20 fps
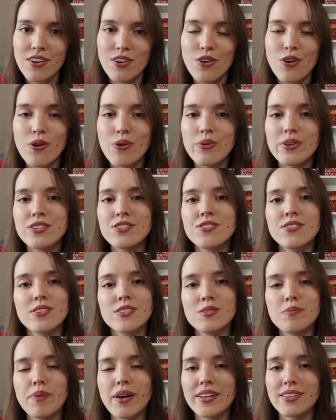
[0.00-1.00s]
go into
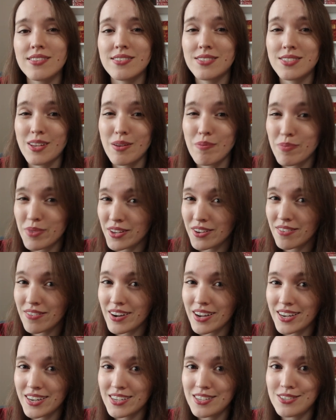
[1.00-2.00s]
expecting something
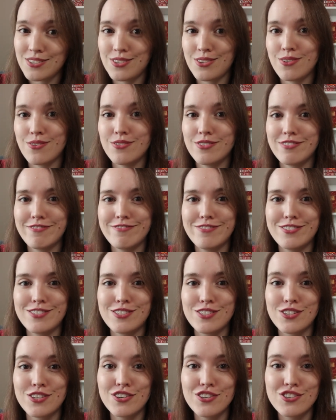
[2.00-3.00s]
already, so
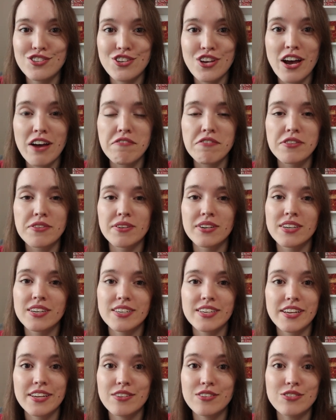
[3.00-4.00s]
it's good to have a thriller
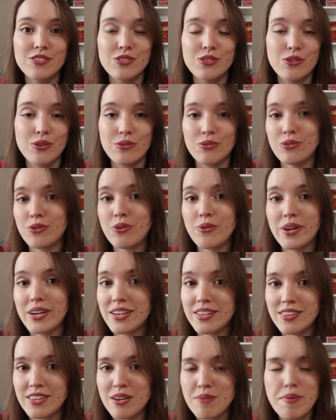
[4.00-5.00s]
that you don't know
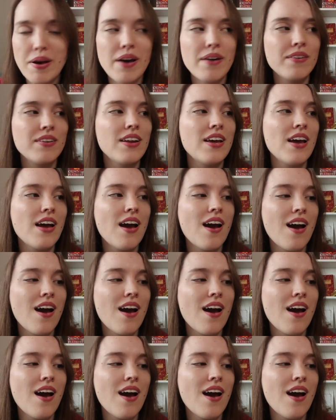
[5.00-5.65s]
anything about.